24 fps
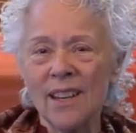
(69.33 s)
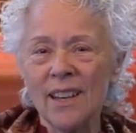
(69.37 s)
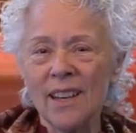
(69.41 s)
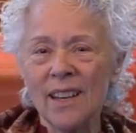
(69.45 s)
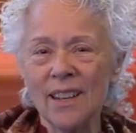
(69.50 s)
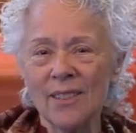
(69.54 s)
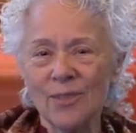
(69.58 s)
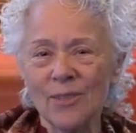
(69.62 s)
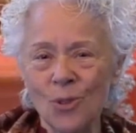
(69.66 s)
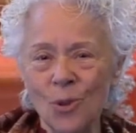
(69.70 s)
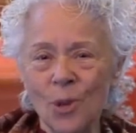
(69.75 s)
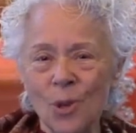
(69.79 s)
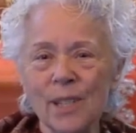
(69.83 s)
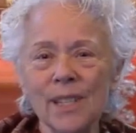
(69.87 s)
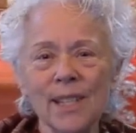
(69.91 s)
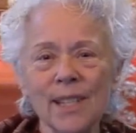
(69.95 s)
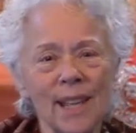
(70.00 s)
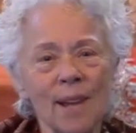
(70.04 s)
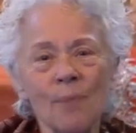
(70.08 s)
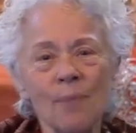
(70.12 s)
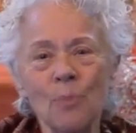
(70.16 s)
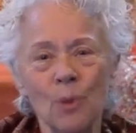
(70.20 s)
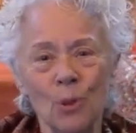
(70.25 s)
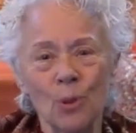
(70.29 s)
And of course,
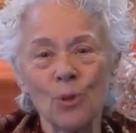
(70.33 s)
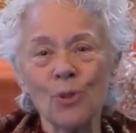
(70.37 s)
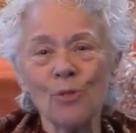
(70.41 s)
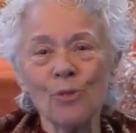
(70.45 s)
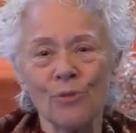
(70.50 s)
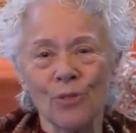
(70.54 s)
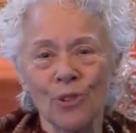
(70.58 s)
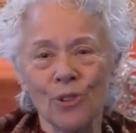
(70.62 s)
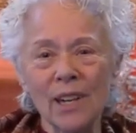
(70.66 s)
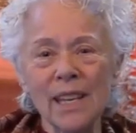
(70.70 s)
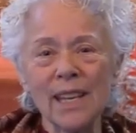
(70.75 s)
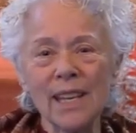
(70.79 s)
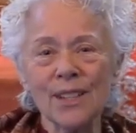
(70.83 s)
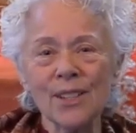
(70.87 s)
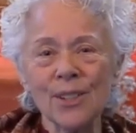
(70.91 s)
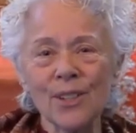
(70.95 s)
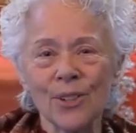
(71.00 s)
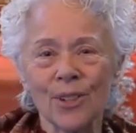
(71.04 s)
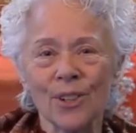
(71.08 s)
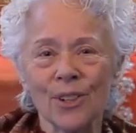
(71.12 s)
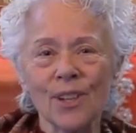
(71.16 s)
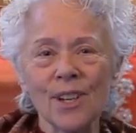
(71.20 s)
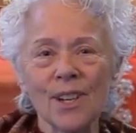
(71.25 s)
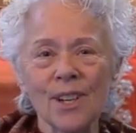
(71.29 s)
that beautiful
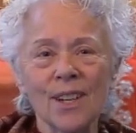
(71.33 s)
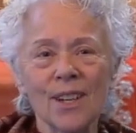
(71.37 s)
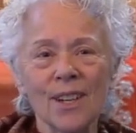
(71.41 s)
answer,